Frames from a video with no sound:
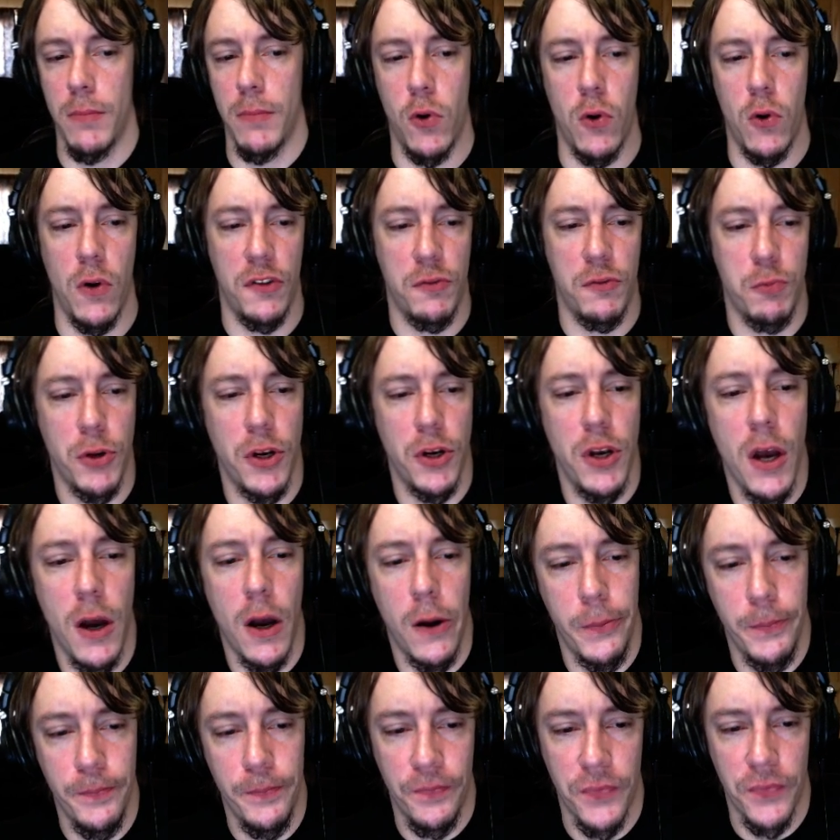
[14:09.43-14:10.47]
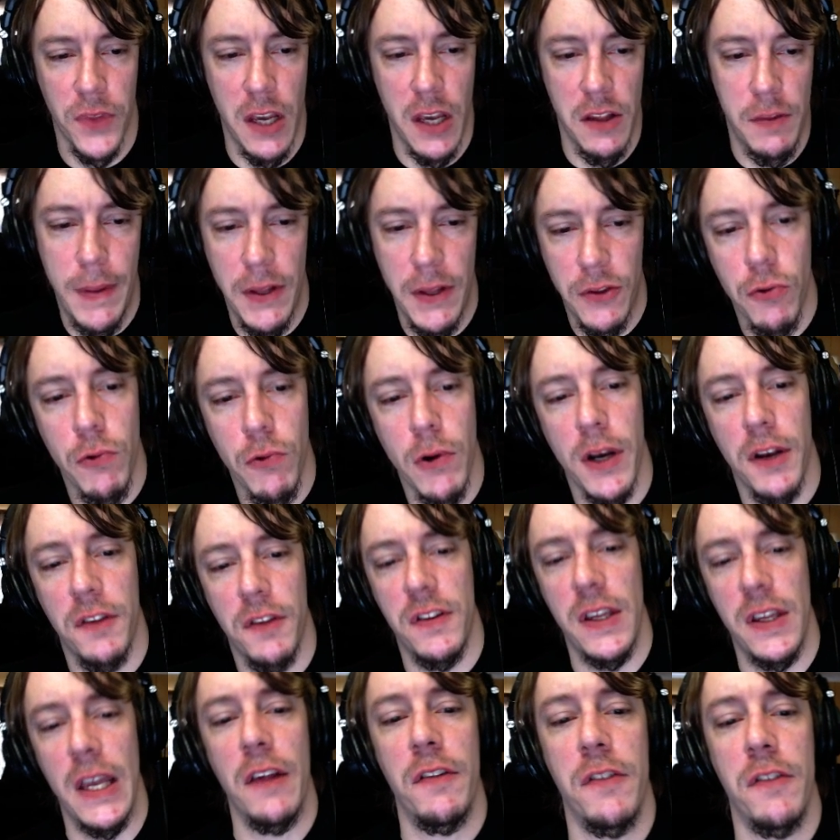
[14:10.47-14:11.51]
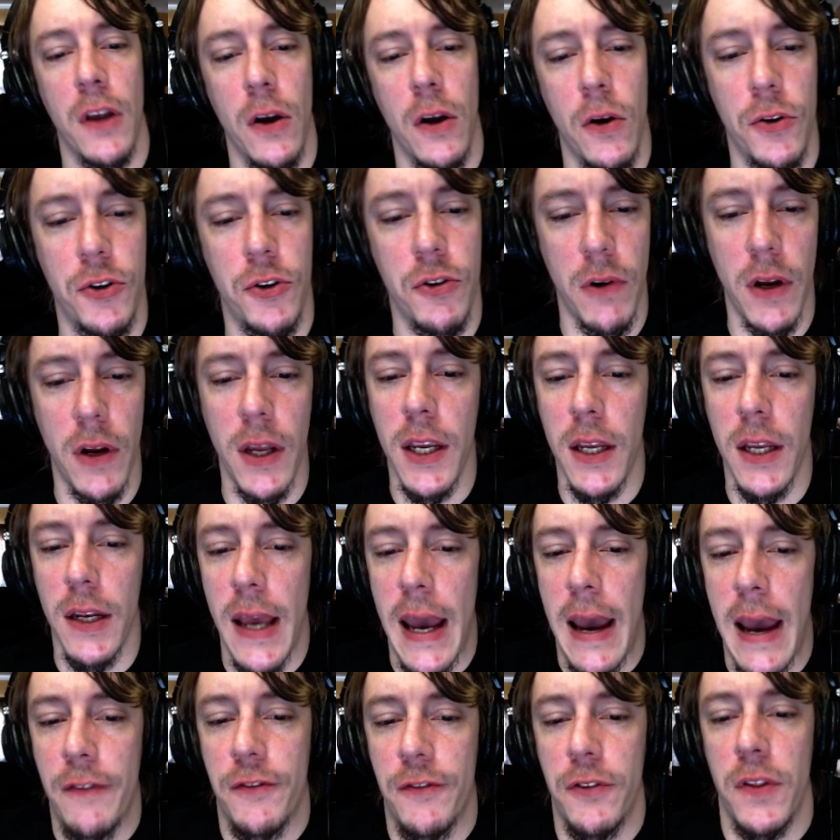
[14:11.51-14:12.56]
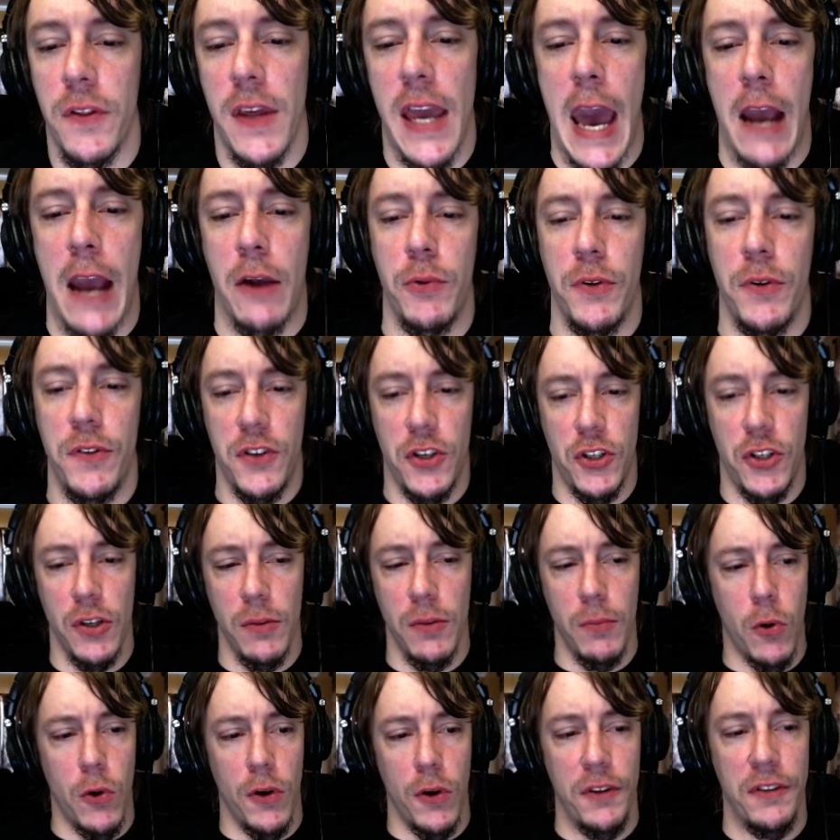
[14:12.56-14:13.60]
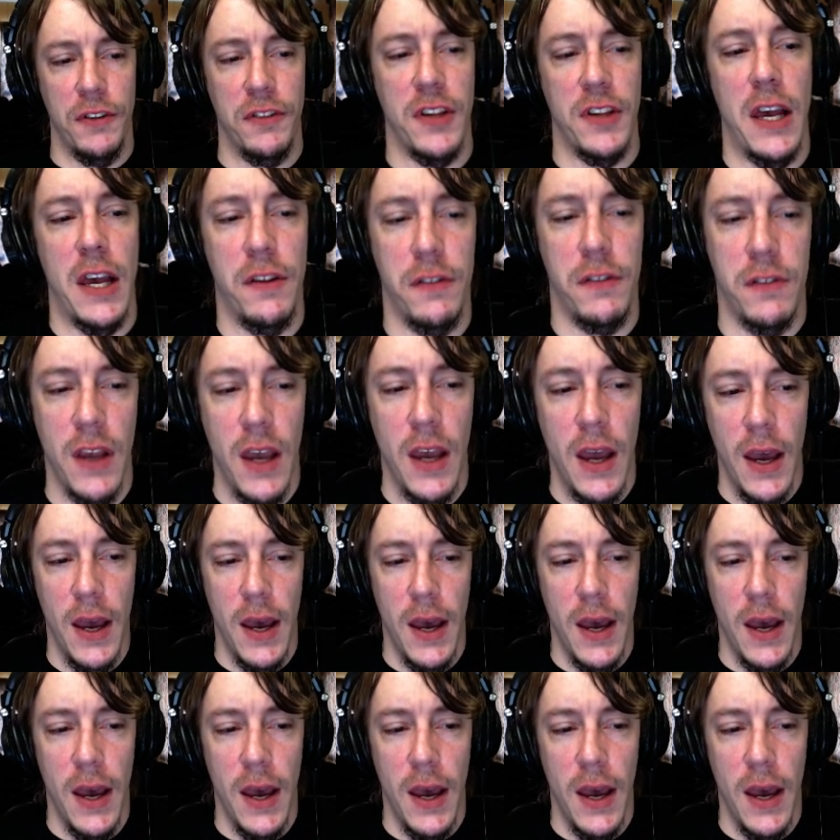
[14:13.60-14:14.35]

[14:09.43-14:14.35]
Morris would know, as BitTorrent CSO during and after the acquisition, Morris says,